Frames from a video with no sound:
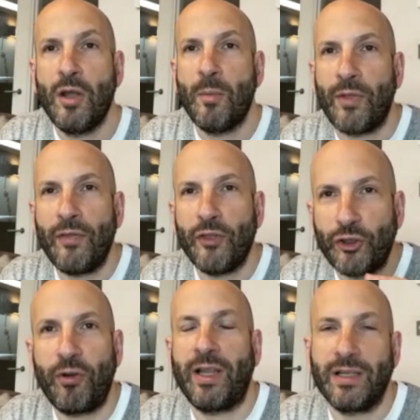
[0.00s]
But then the
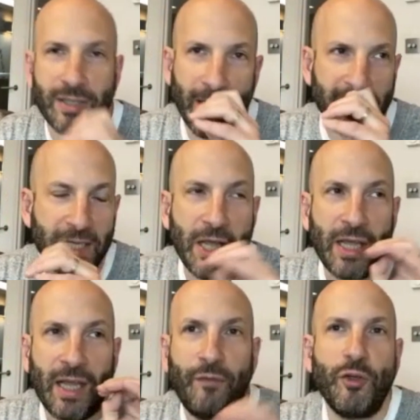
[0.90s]
trick is this.
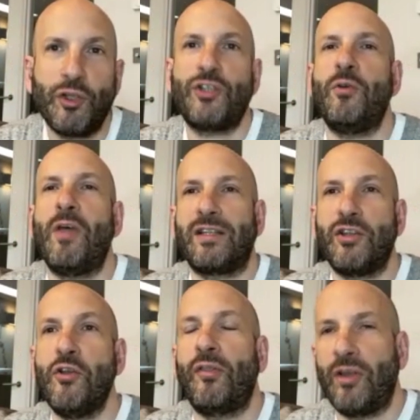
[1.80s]
If you just do that
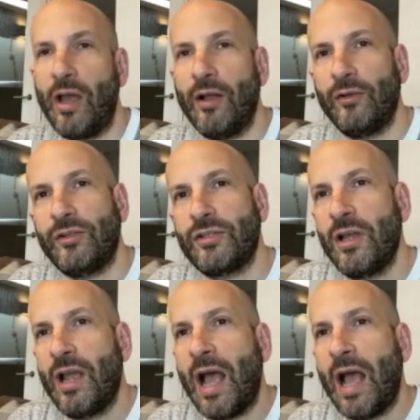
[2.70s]
and nothing else,